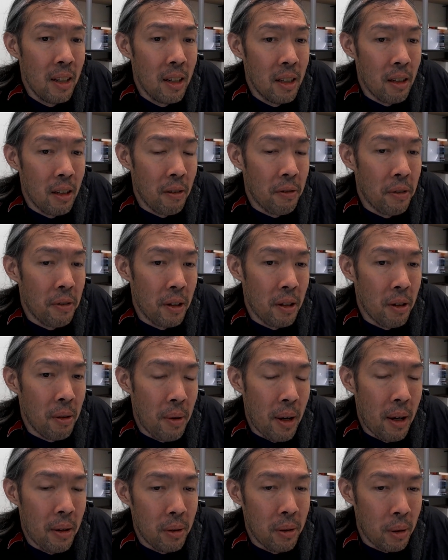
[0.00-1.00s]
their foot
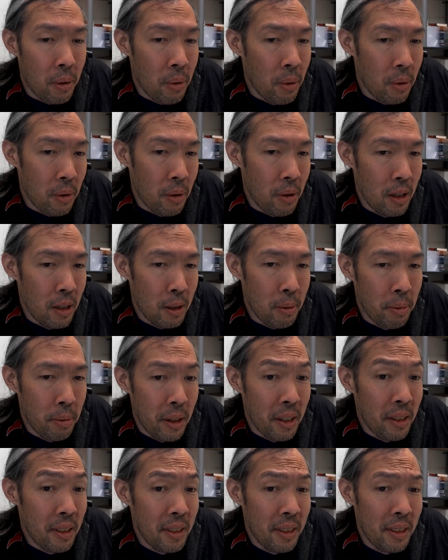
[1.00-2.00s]
around the corner of these
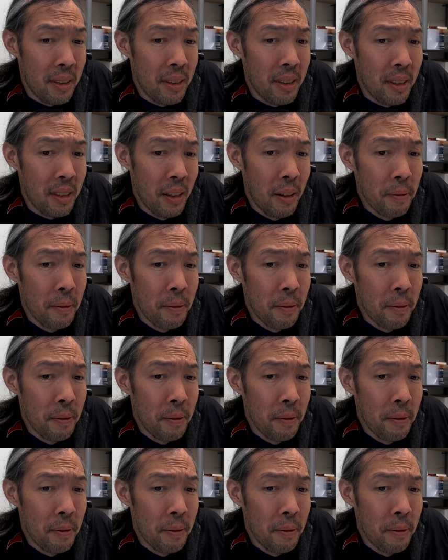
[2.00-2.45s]
places.